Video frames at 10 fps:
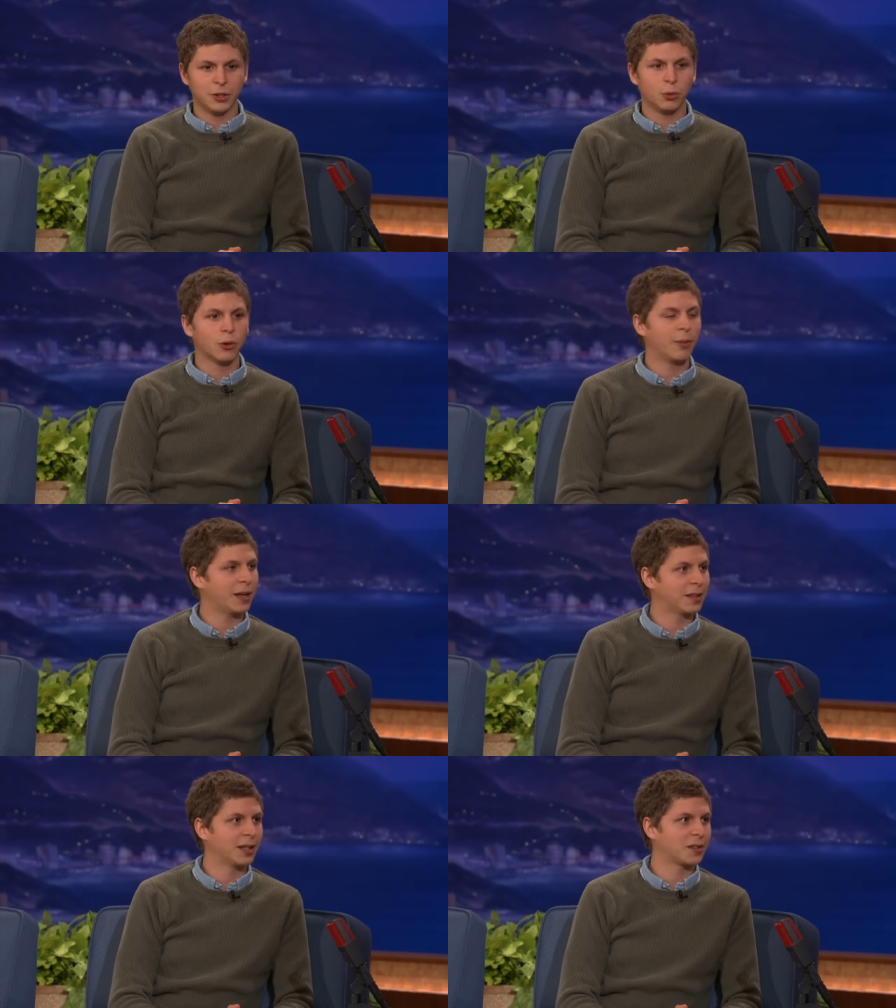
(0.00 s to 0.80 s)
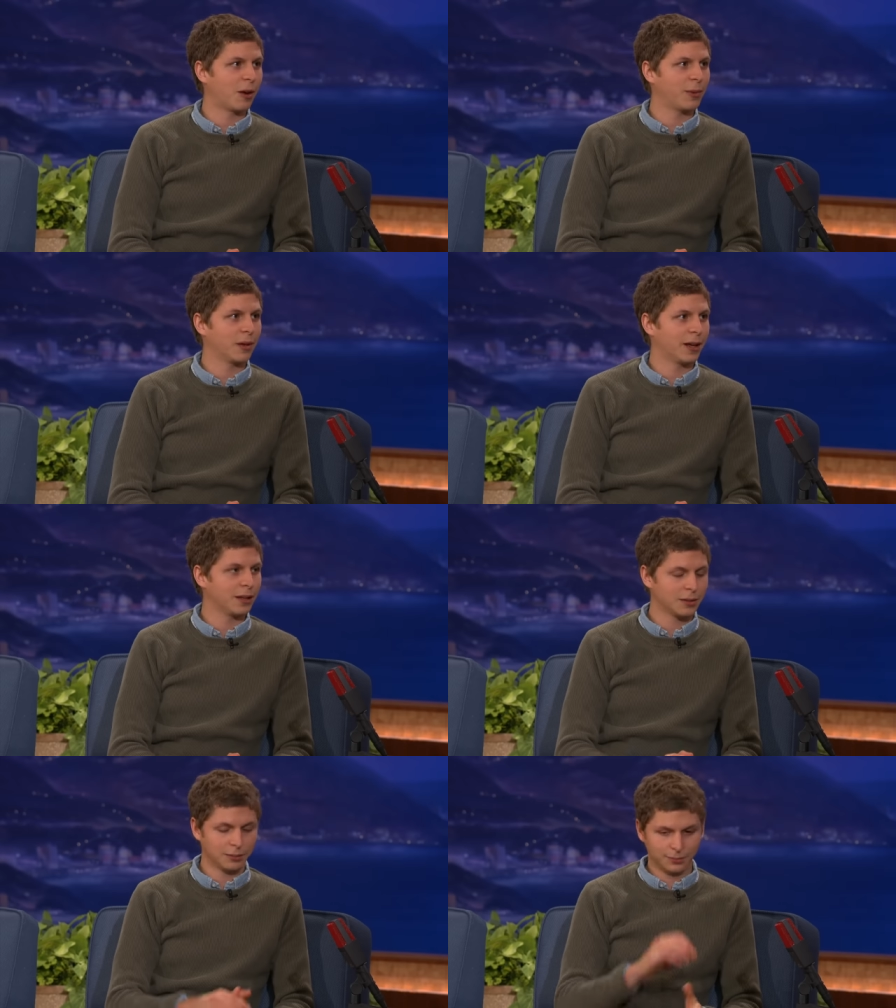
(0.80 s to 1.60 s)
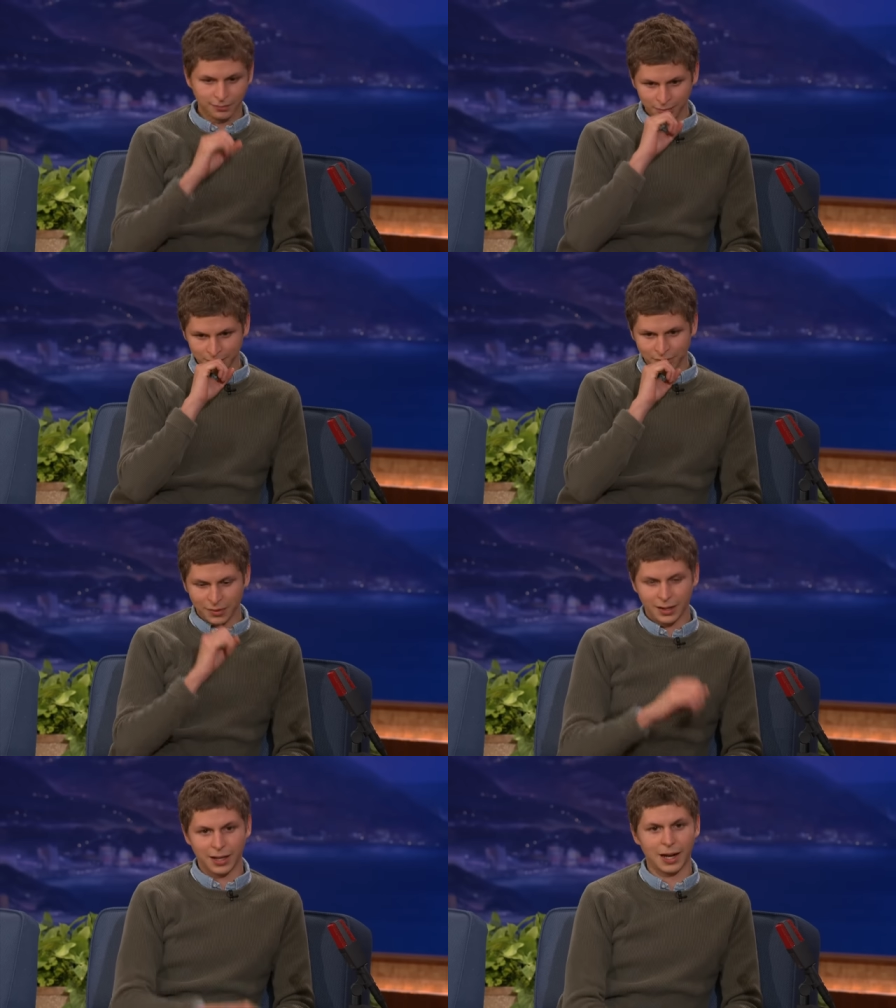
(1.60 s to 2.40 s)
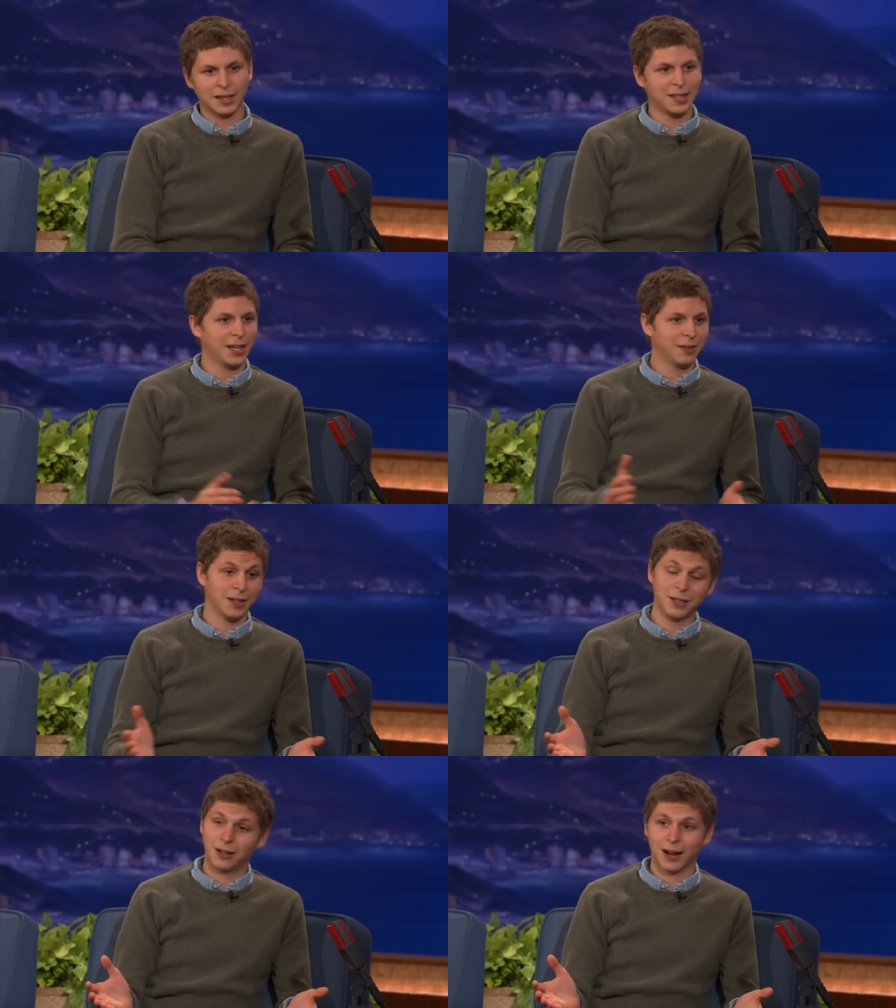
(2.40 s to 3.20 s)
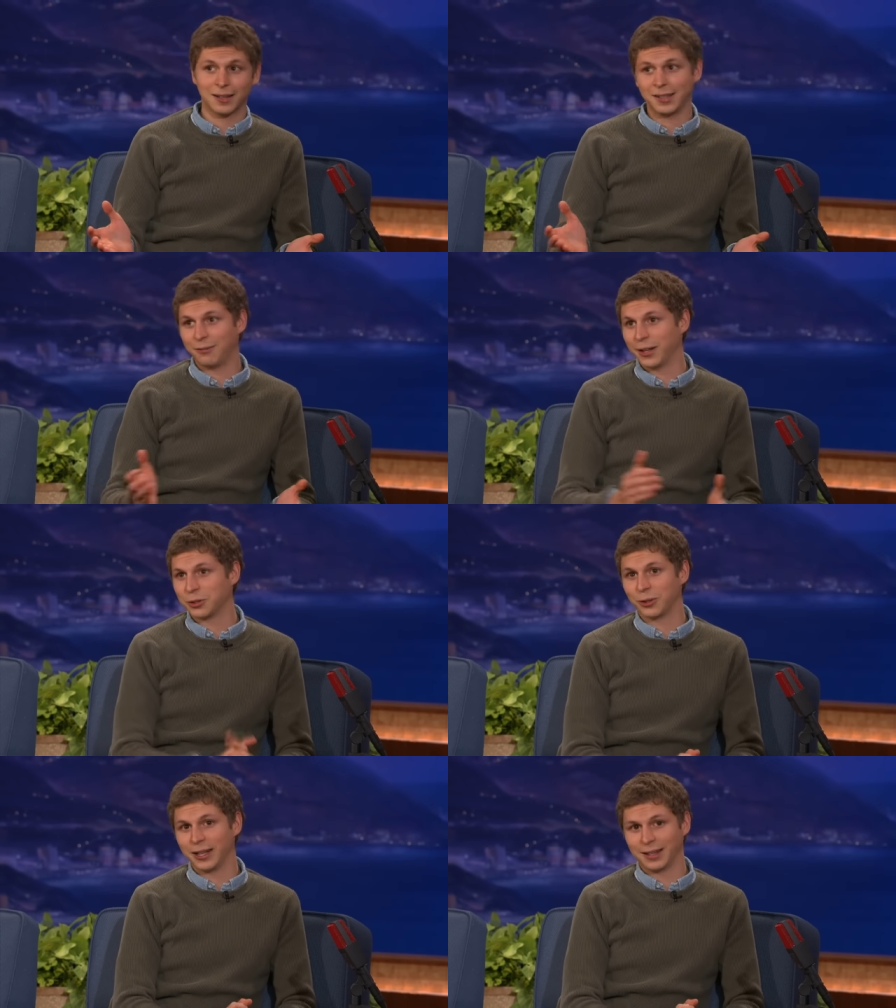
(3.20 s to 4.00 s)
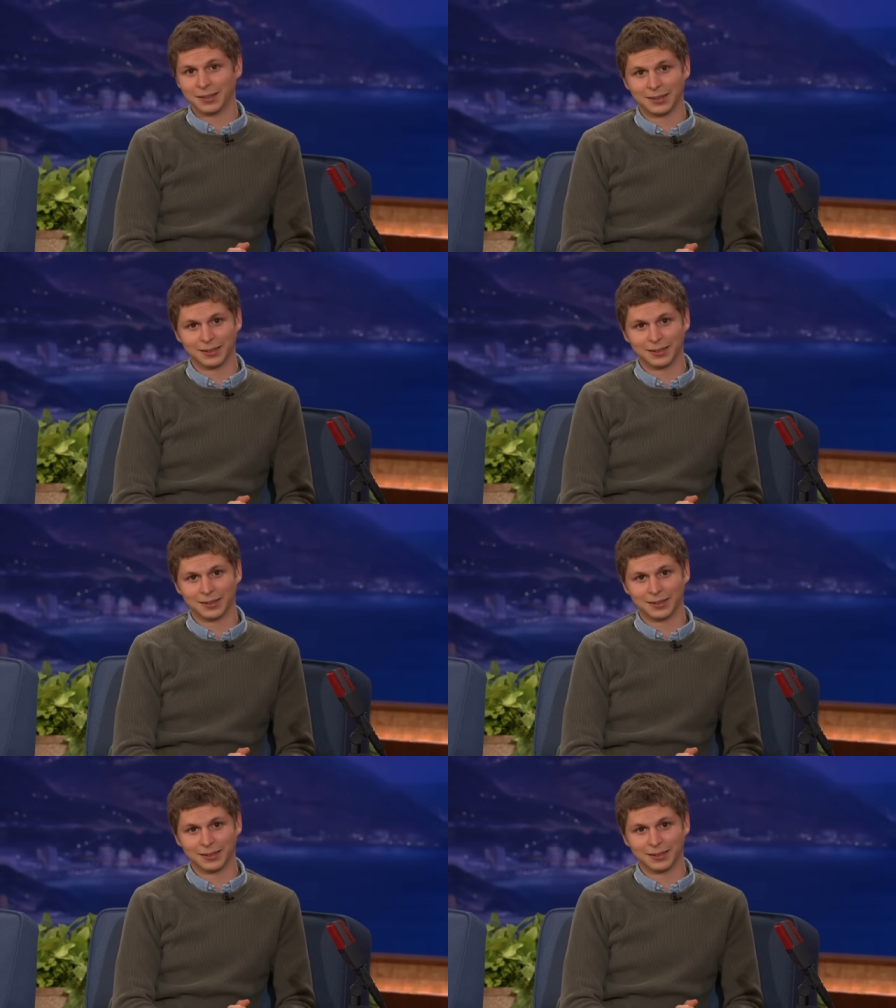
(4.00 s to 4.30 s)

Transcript: you were amazing in Zombieland, and I say, then you got to see Adventureland.